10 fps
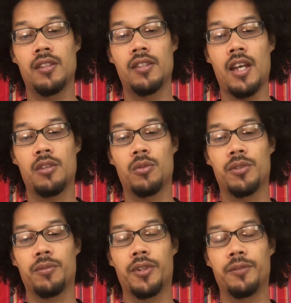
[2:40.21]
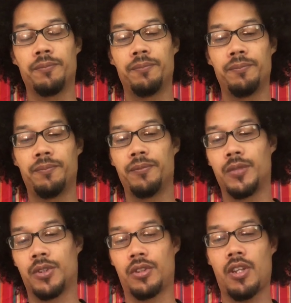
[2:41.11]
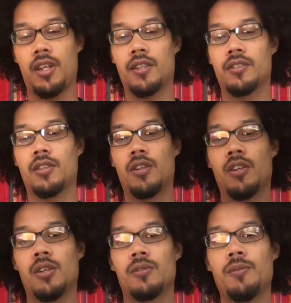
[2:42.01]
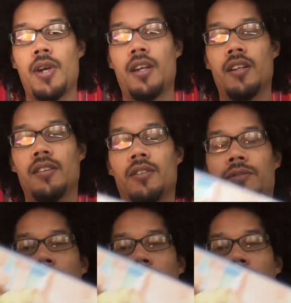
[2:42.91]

Dad whispered, tortillas. Will my hair look